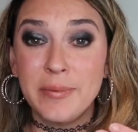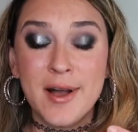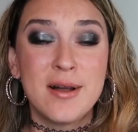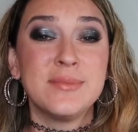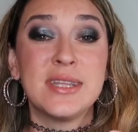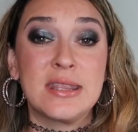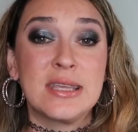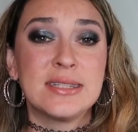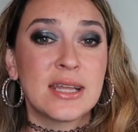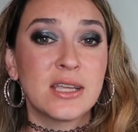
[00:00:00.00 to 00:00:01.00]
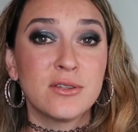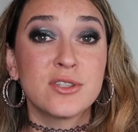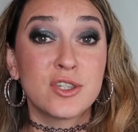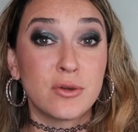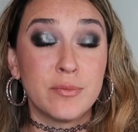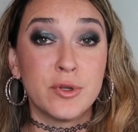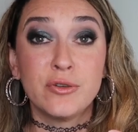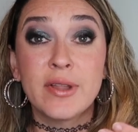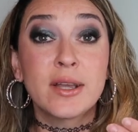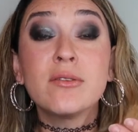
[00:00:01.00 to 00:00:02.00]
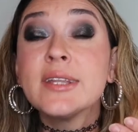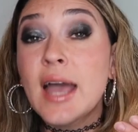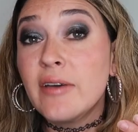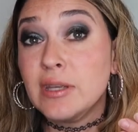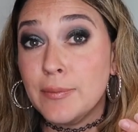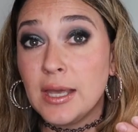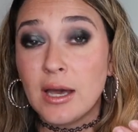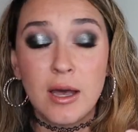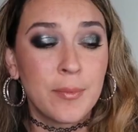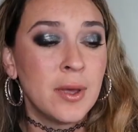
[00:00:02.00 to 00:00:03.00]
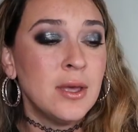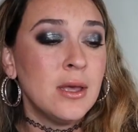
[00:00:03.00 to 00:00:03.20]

balms and things that I use to remove like really heavy makeup.